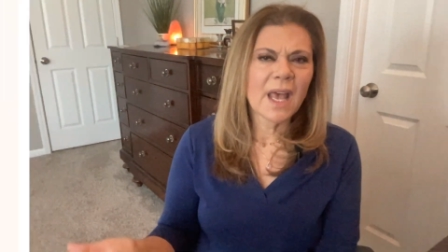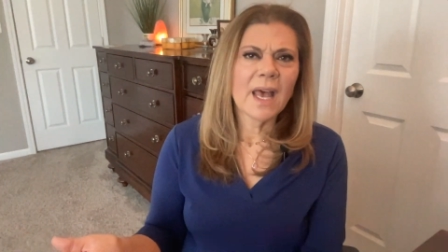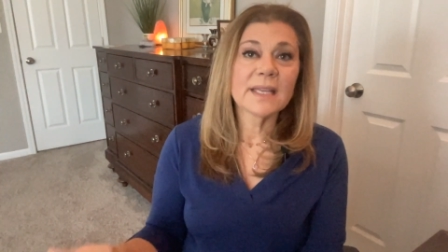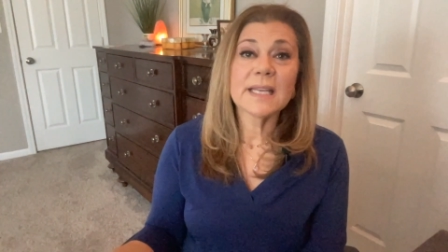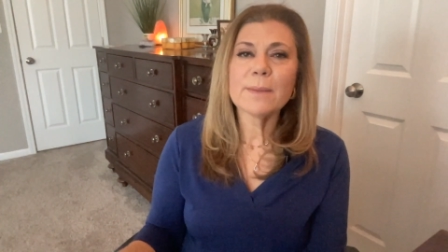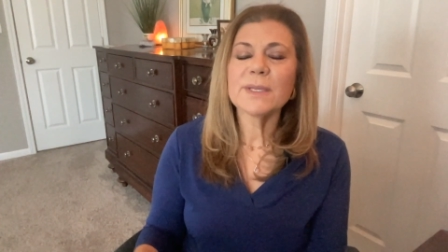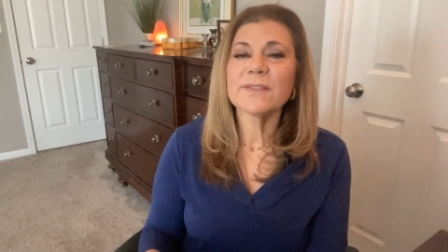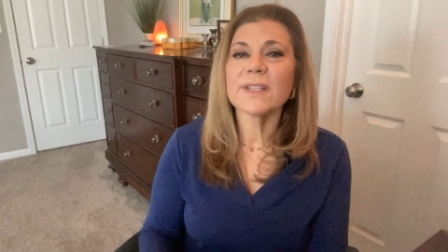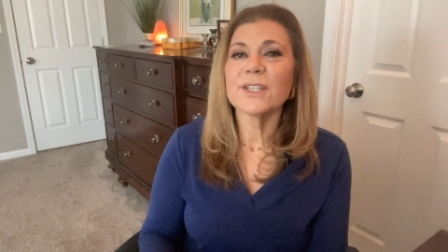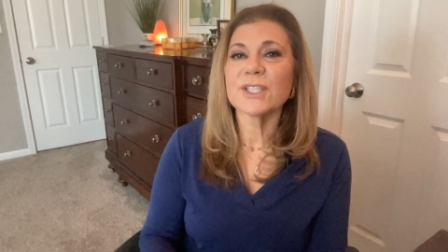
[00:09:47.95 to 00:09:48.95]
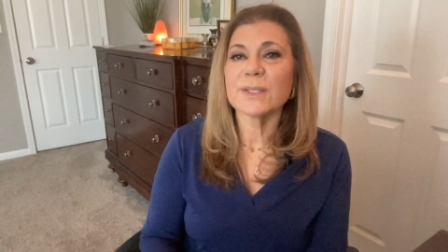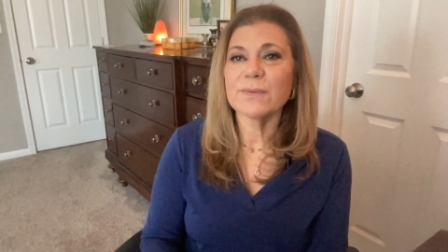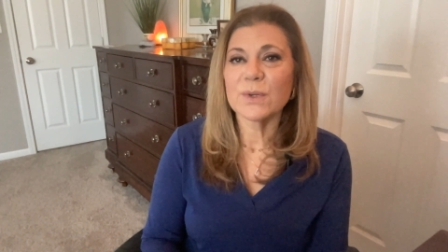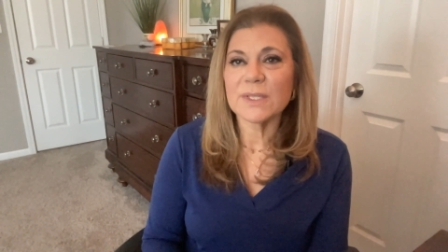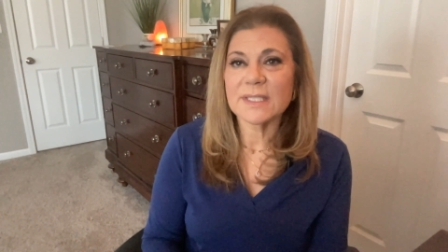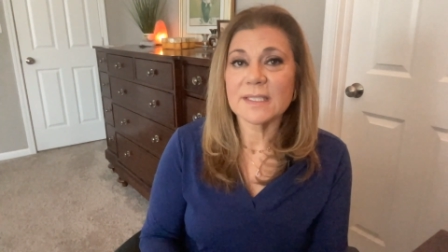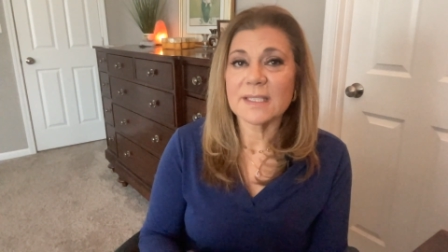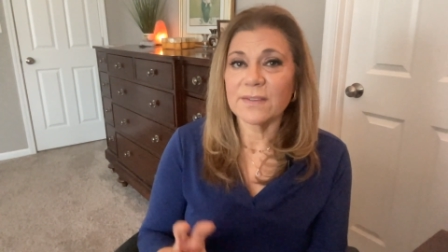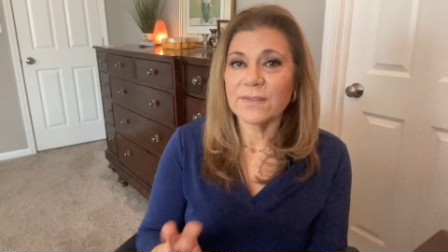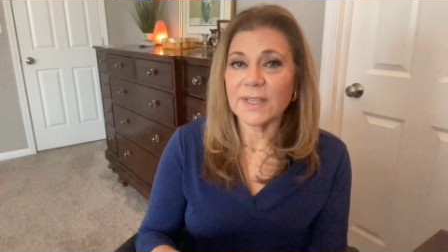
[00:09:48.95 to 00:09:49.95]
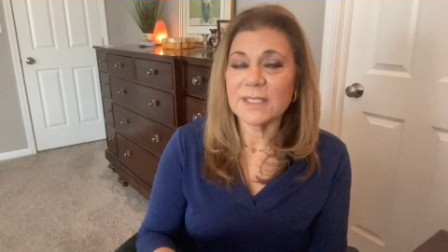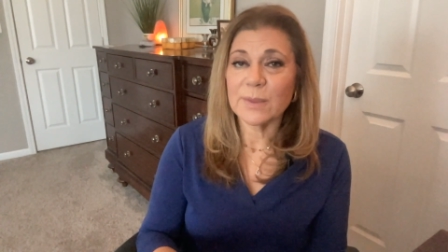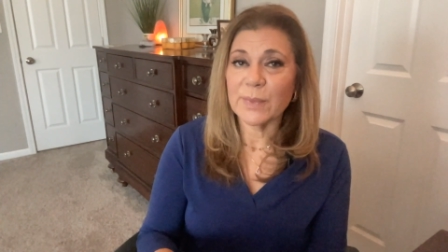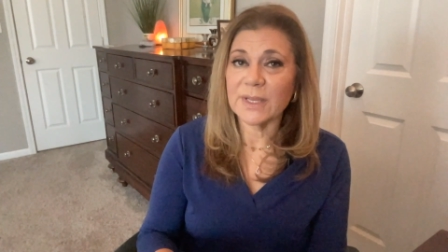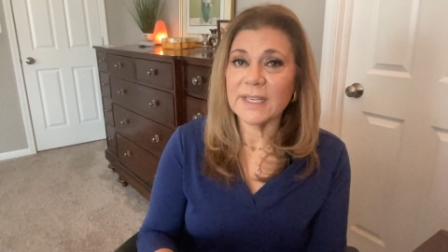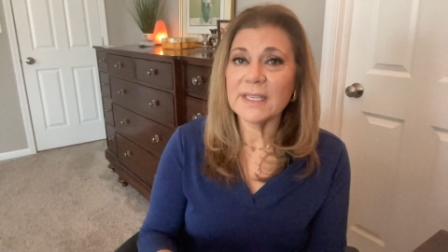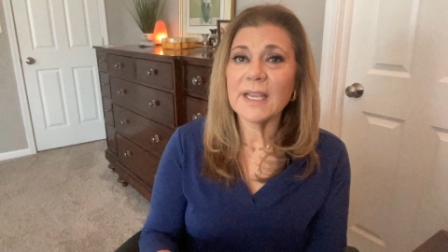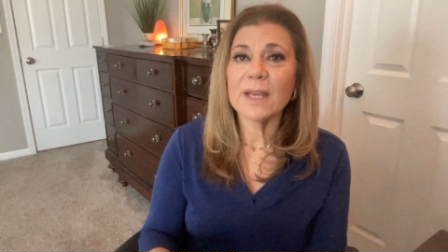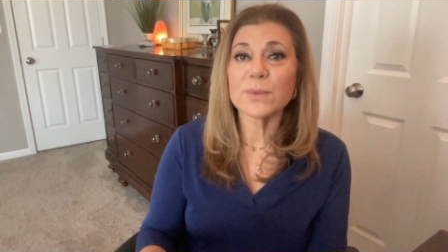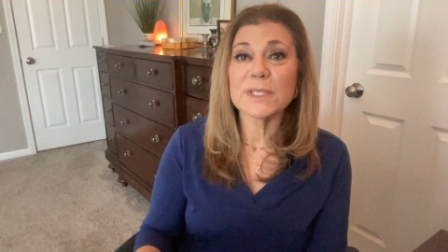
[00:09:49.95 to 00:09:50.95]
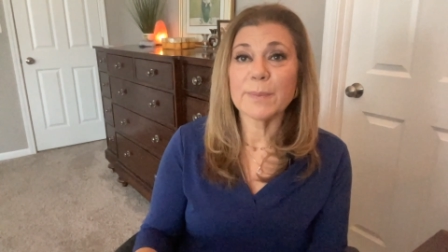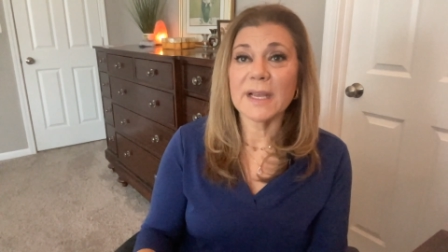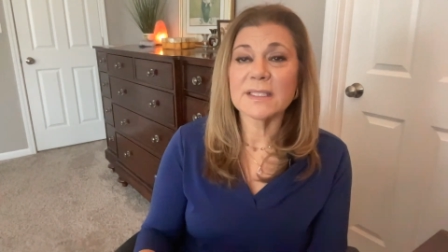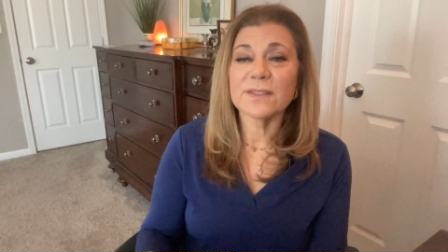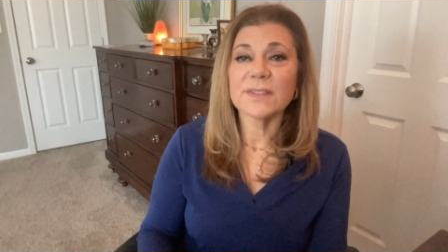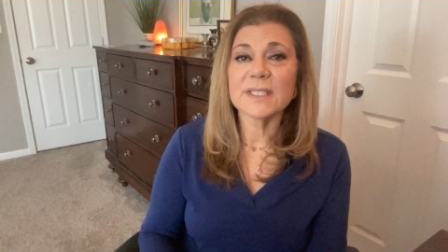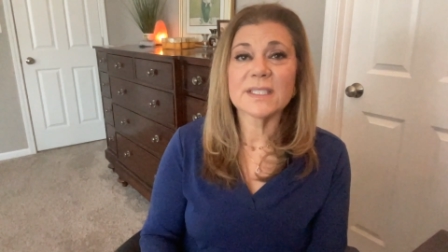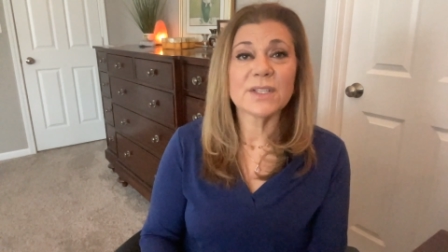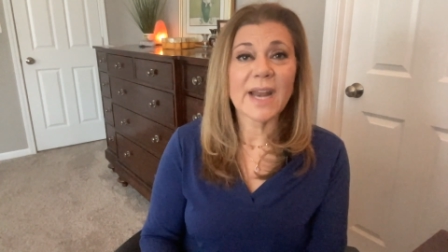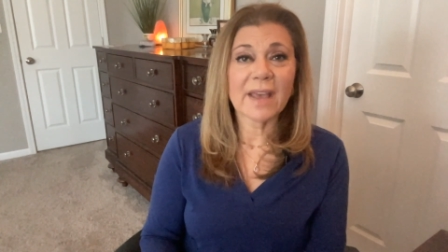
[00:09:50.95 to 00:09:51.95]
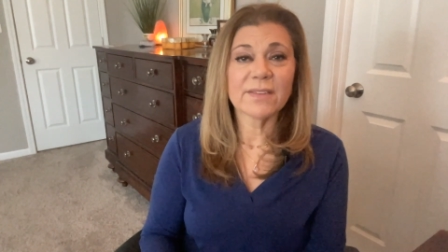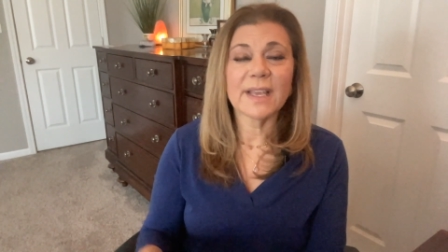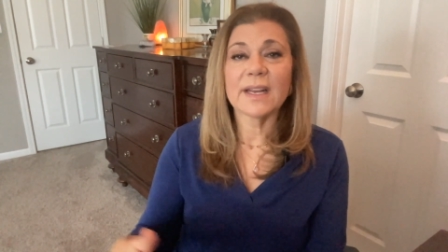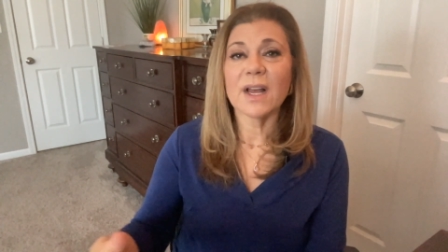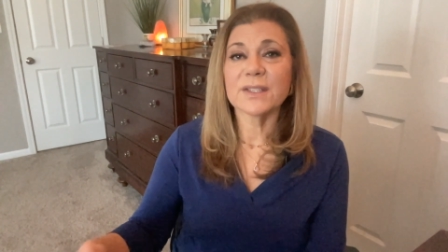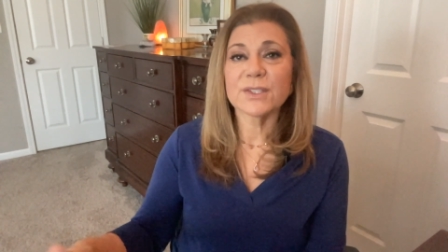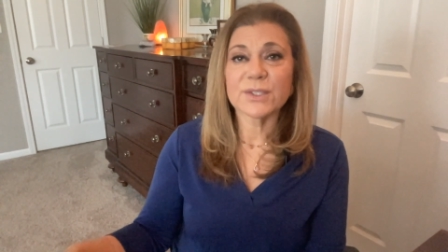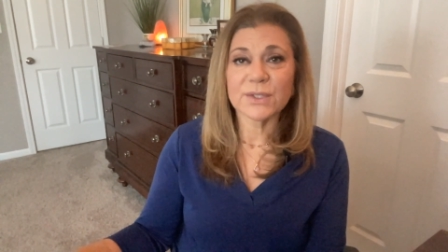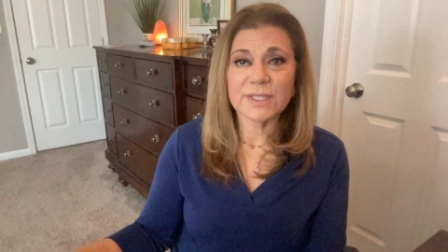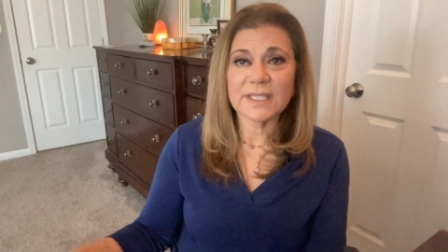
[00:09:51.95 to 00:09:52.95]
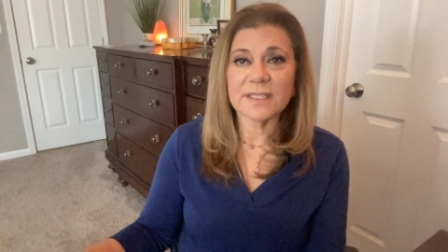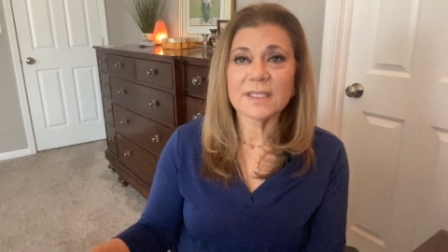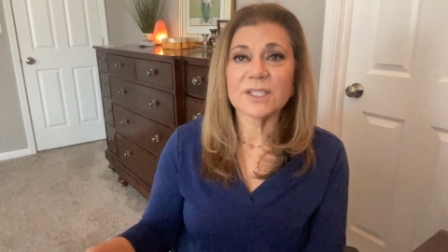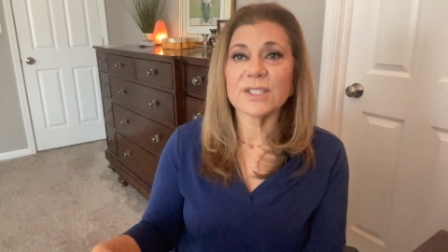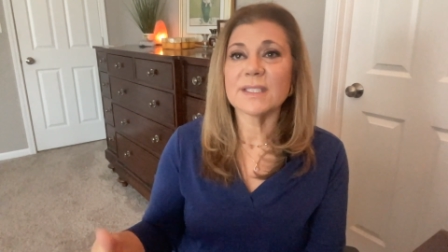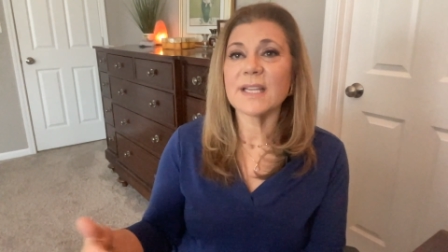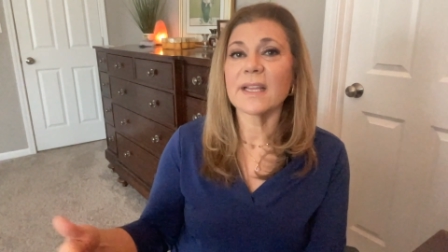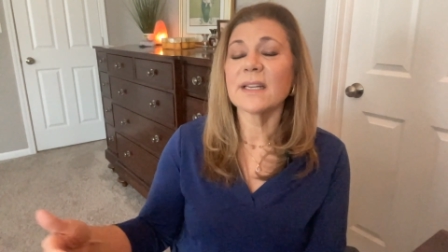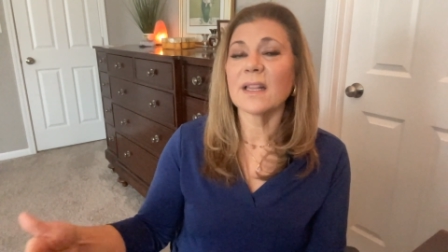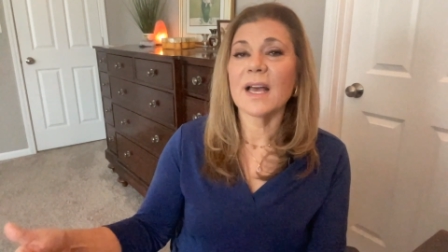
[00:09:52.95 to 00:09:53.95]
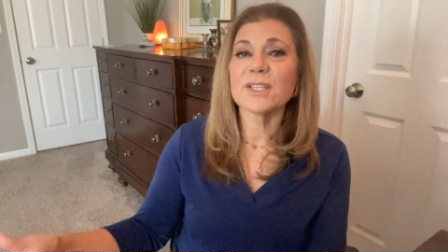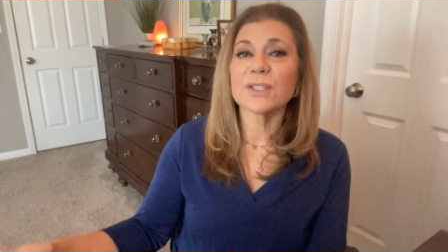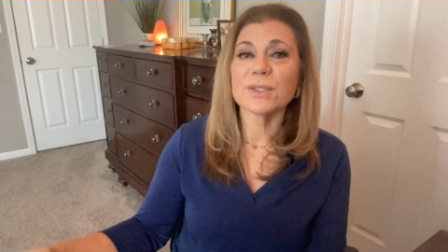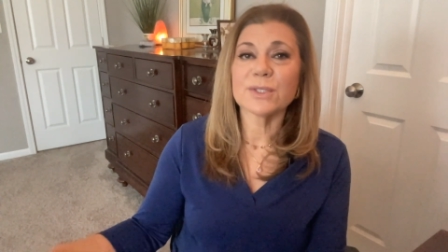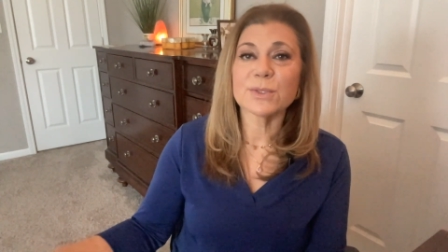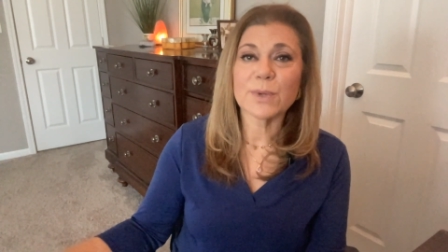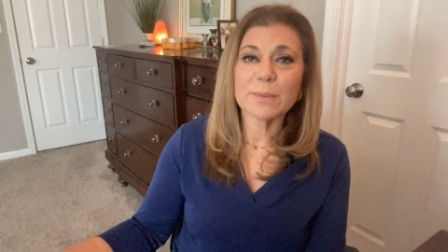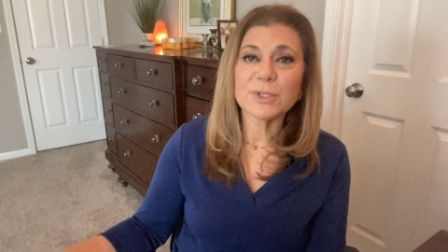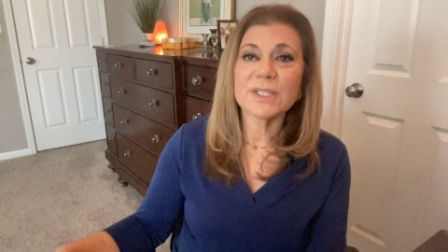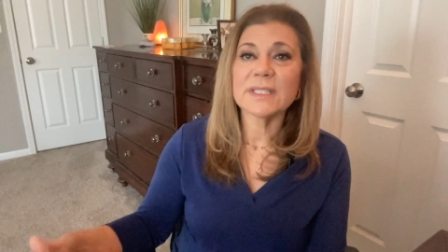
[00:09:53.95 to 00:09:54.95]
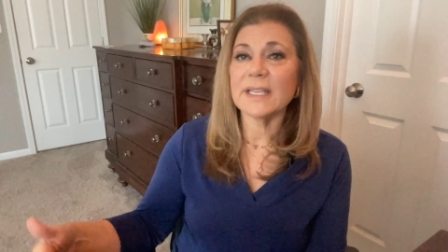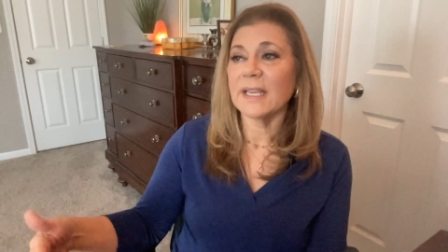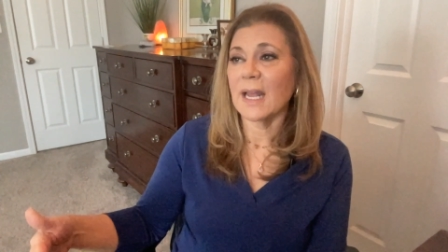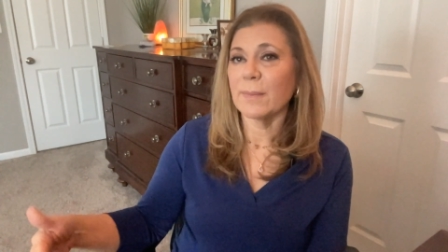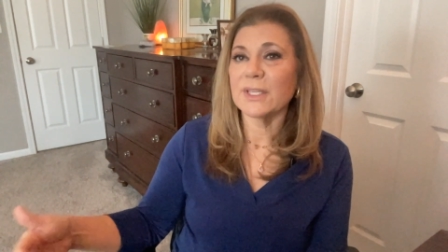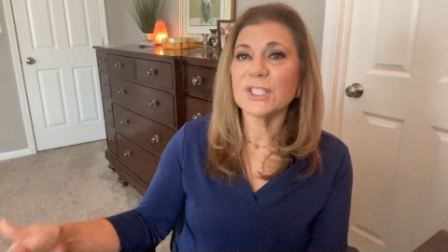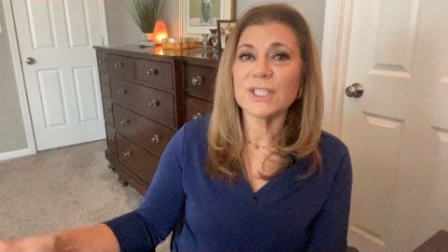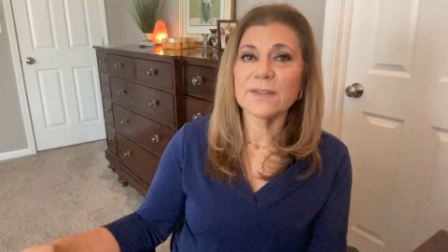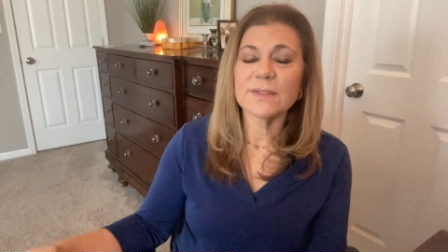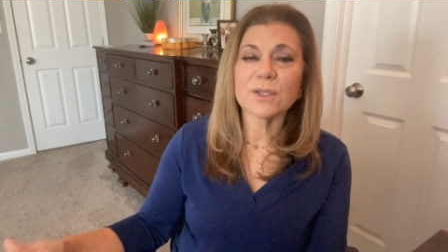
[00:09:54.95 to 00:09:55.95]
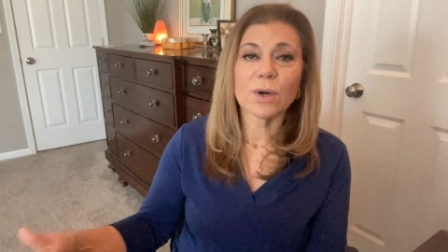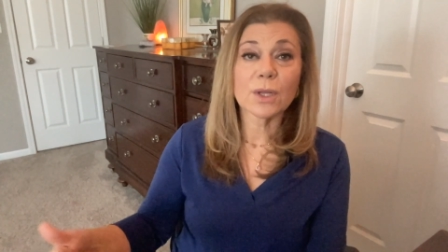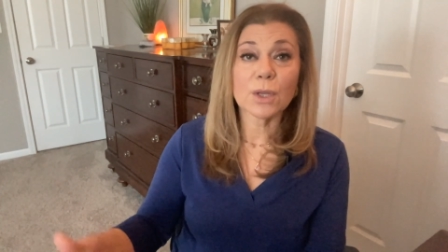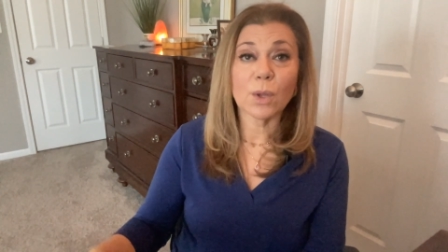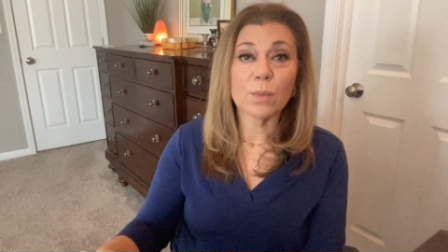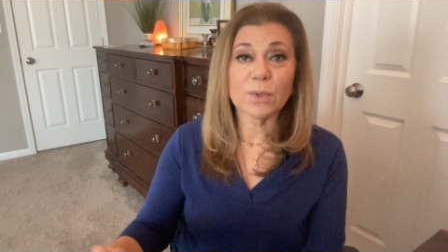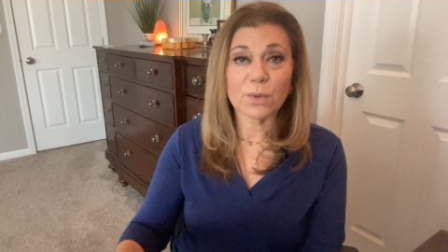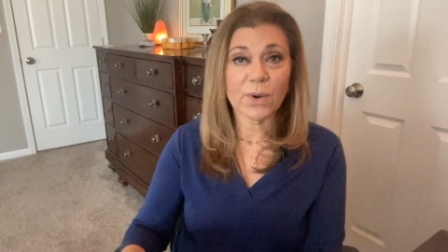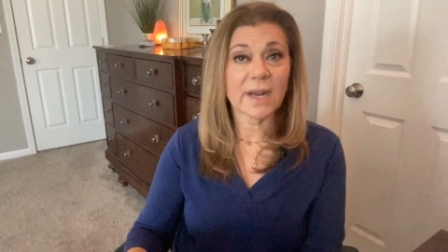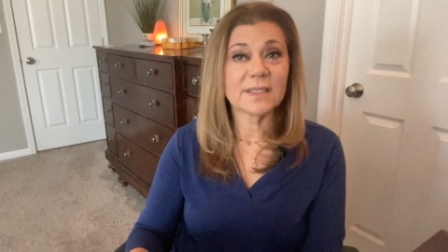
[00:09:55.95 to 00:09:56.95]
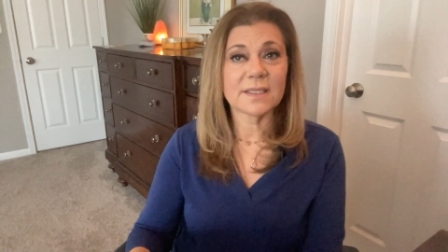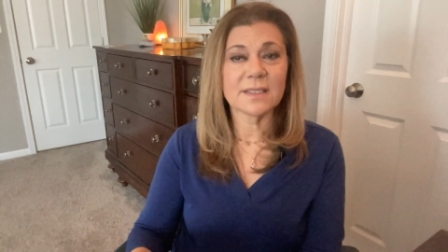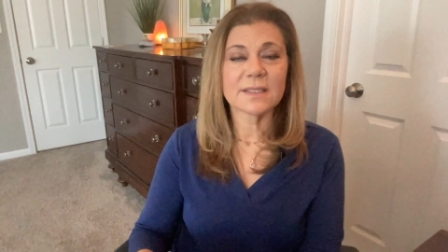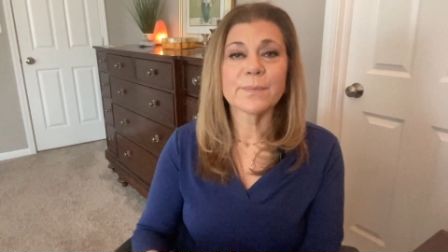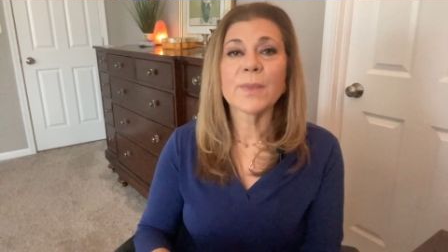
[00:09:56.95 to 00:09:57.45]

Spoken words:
Adaptive leadership focuses on flexibility and responsiveness to navigate uncertainty, such as technological disruptions, economic shifts, or global crises.